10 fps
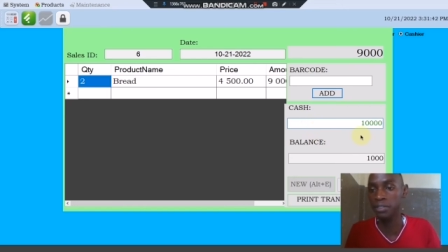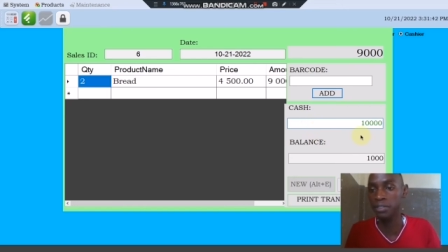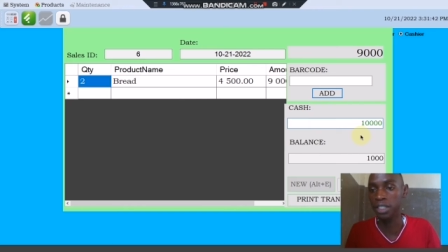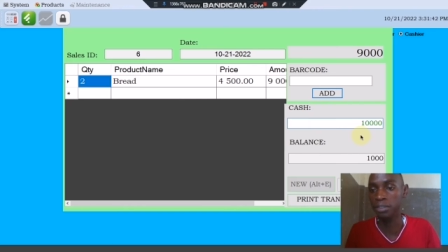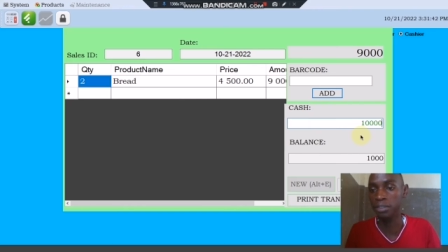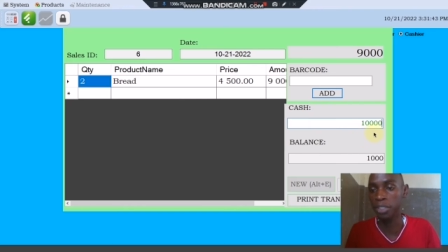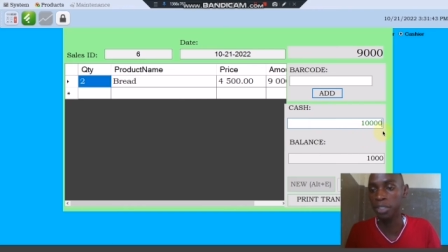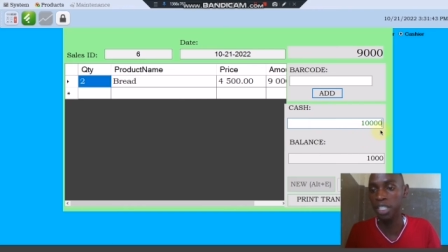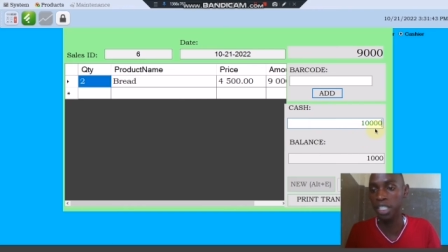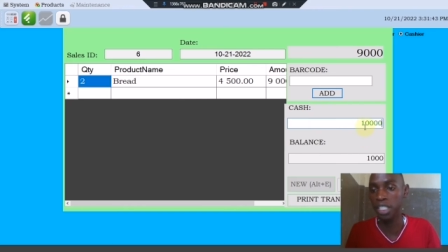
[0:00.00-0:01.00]
When we
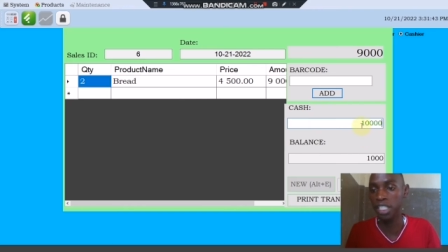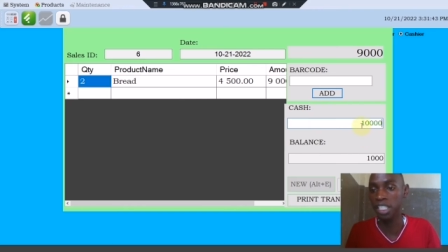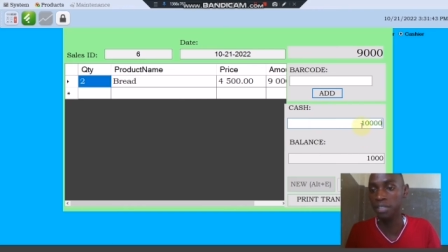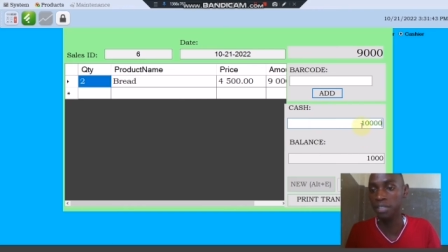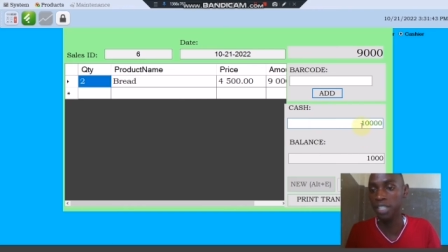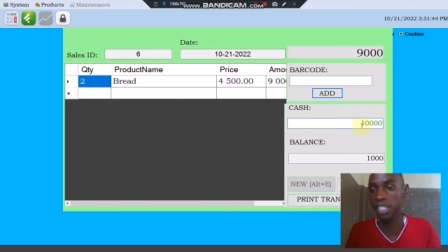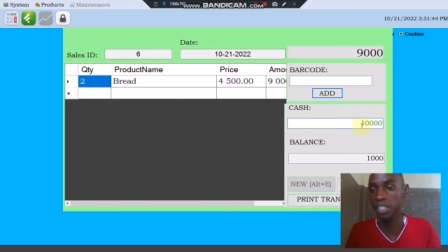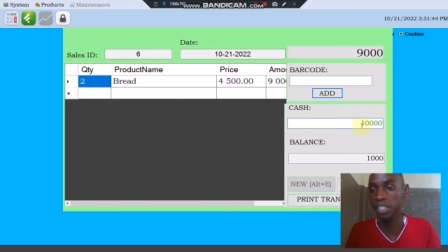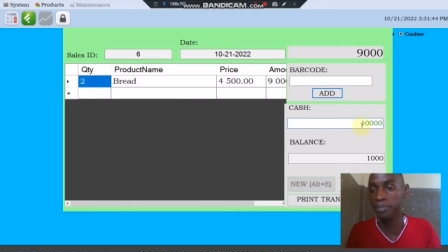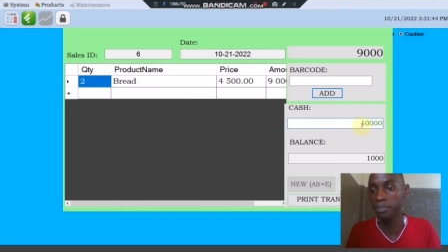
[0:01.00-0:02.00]
put here
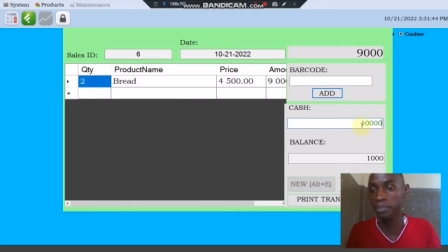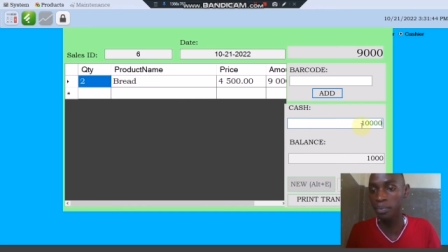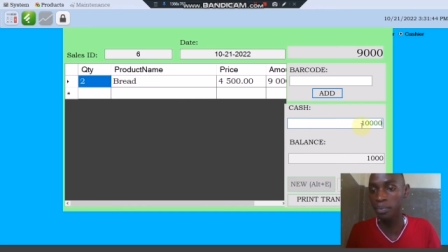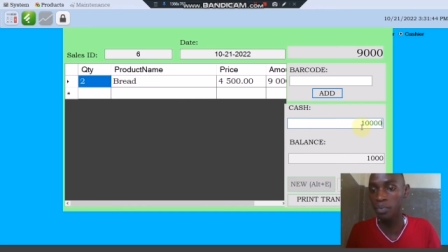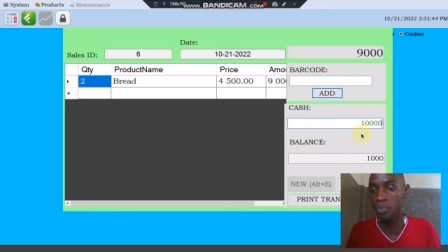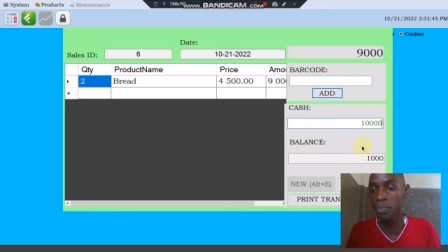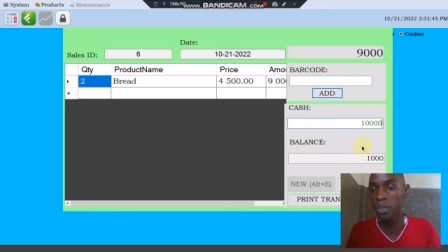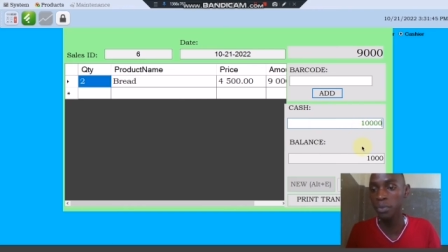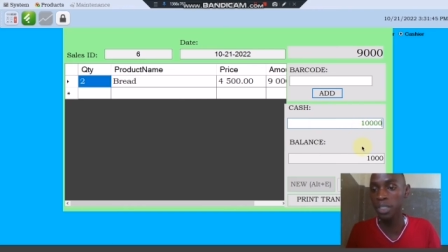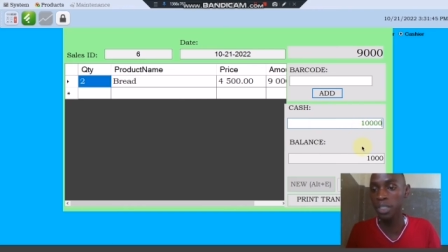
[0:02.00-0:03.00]
10,000,
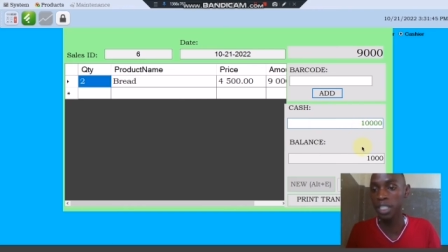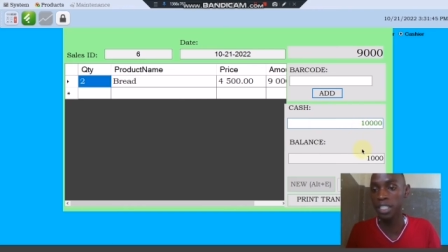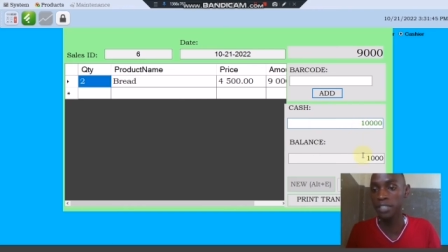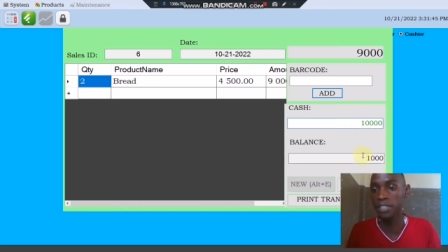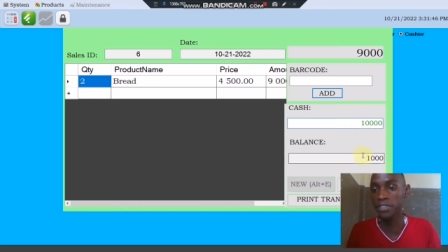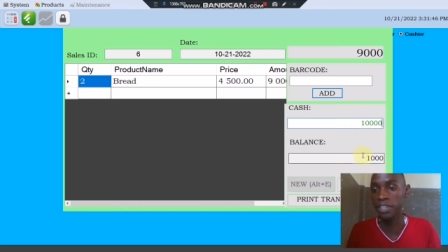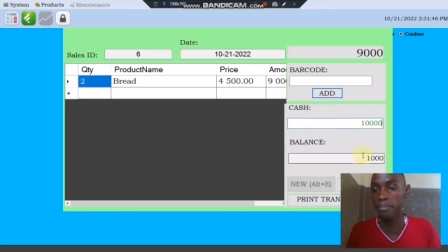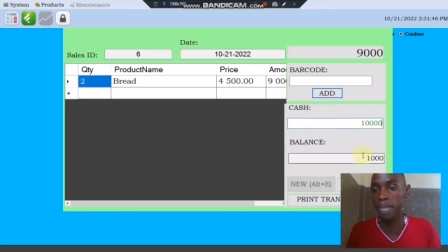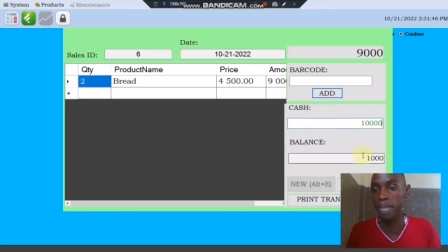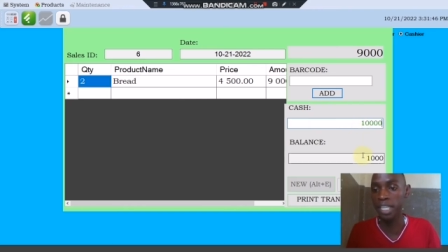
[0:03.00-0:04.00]
we shall give
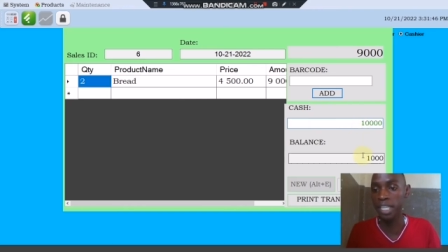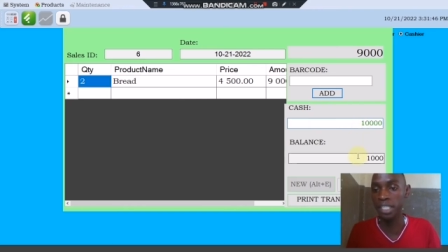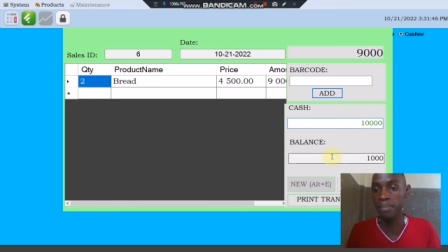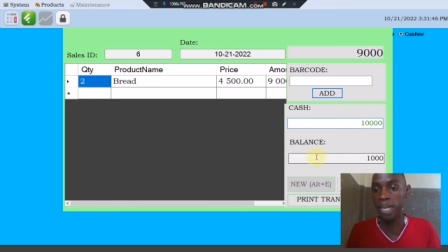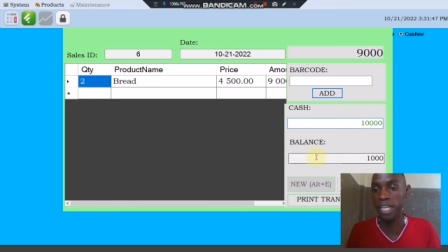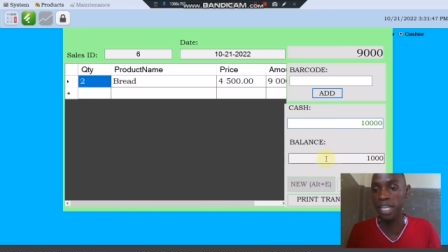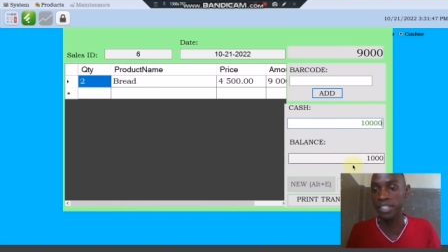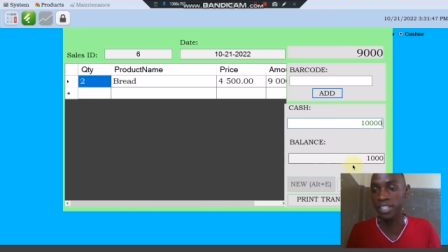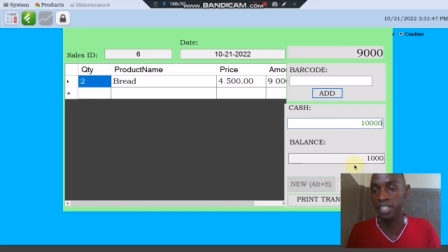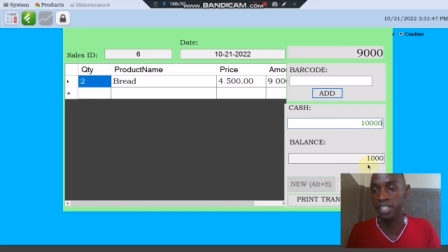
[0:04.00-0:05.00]
him back the
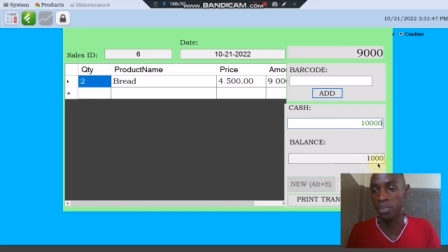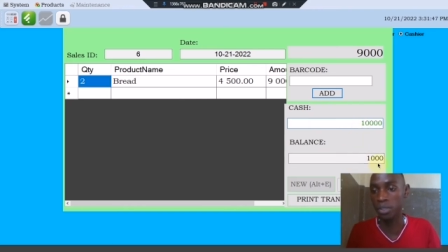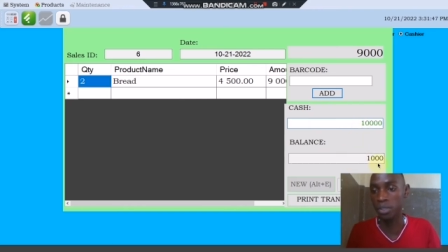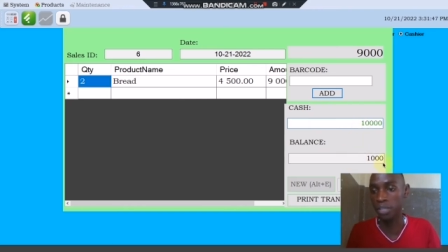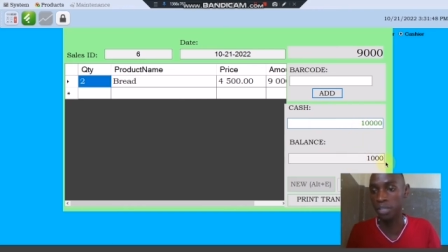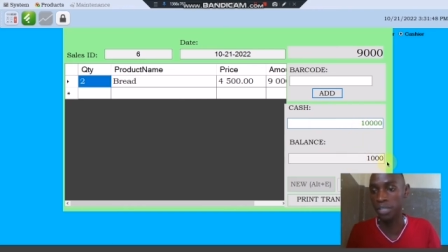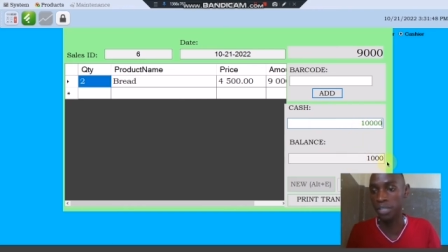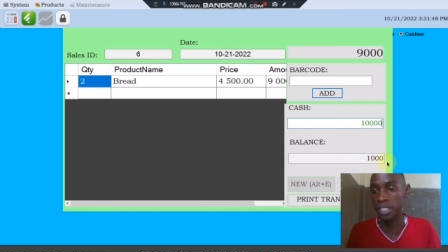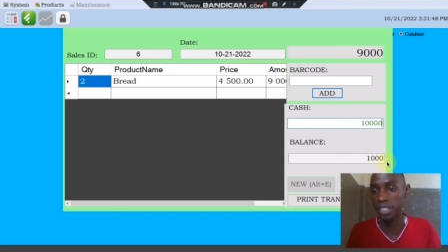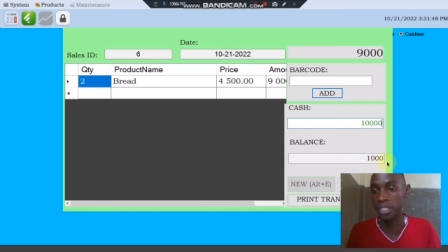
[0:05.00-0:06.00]
balance as
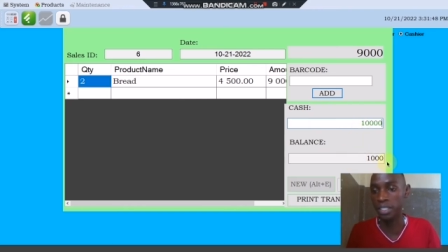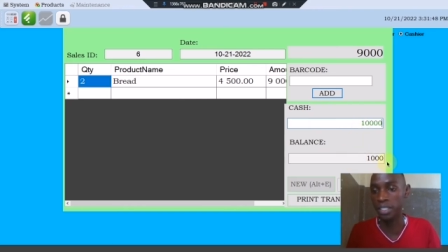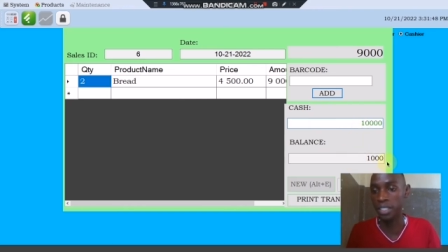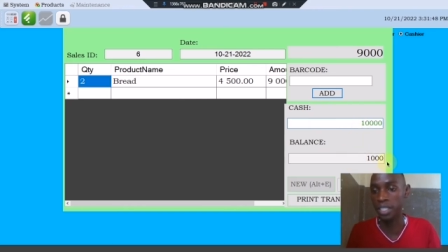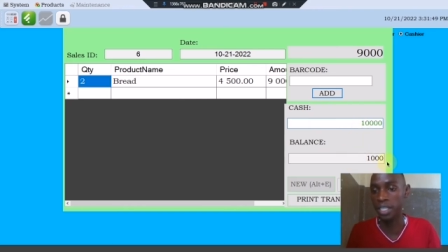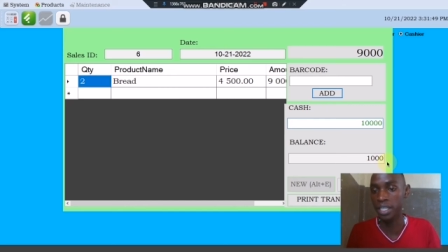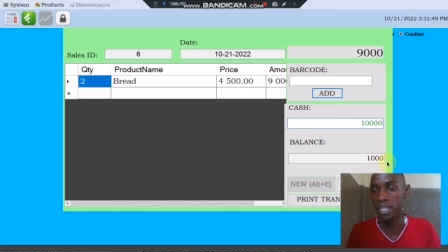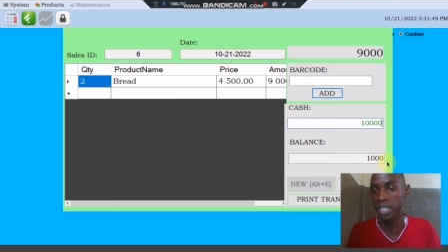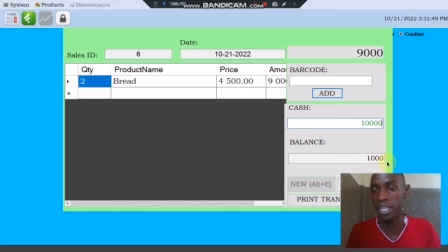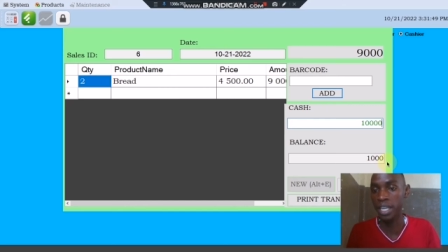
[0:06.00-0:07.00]
1,000
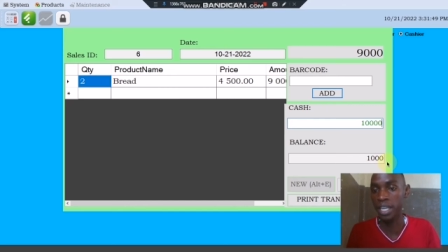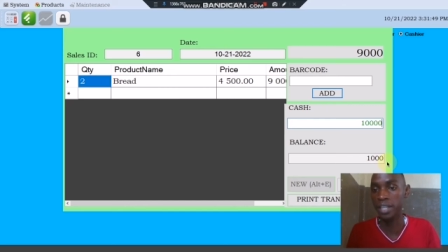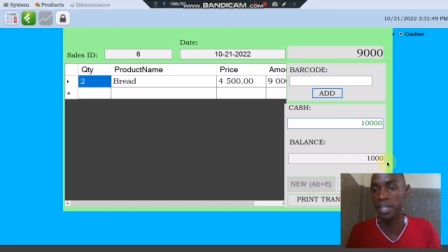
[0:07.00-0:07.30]
here.